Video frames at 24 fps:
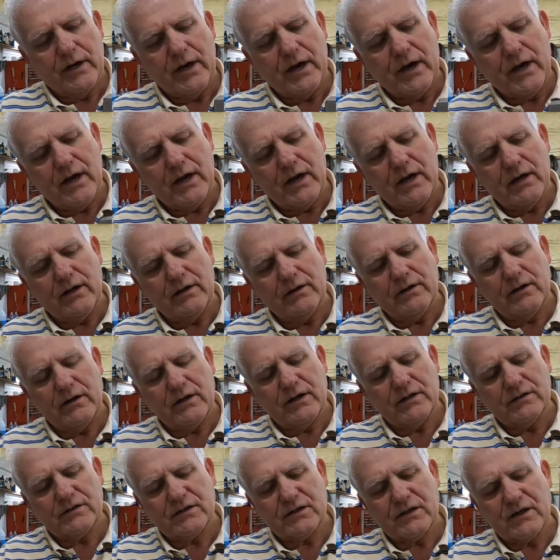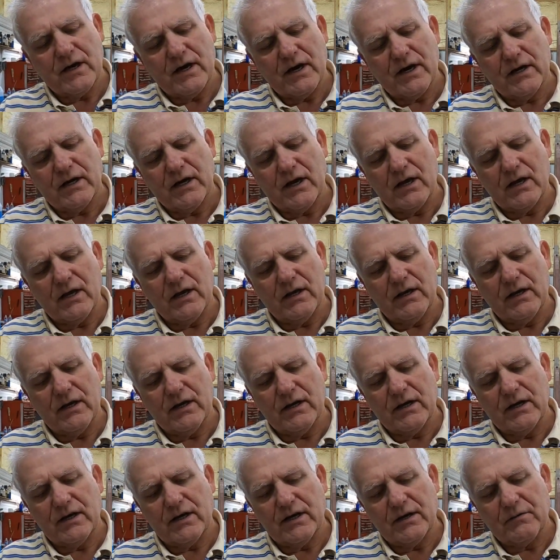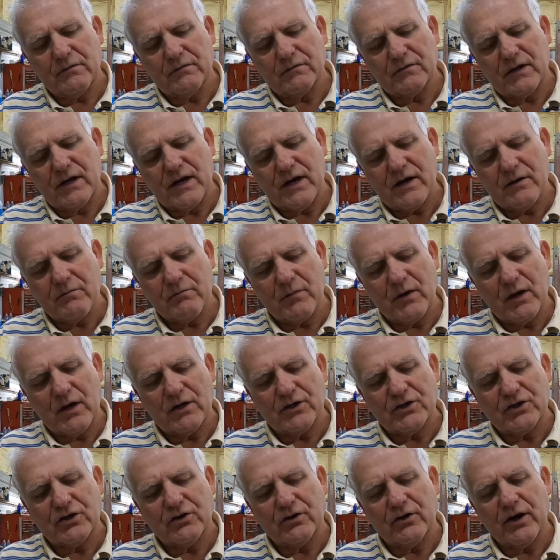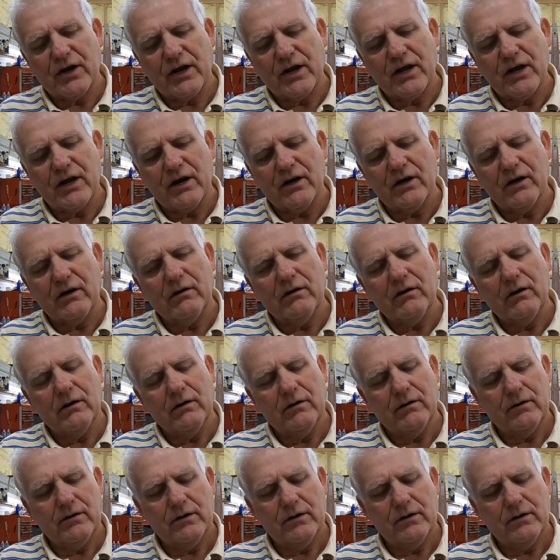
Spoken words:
and it's got a tape measure here.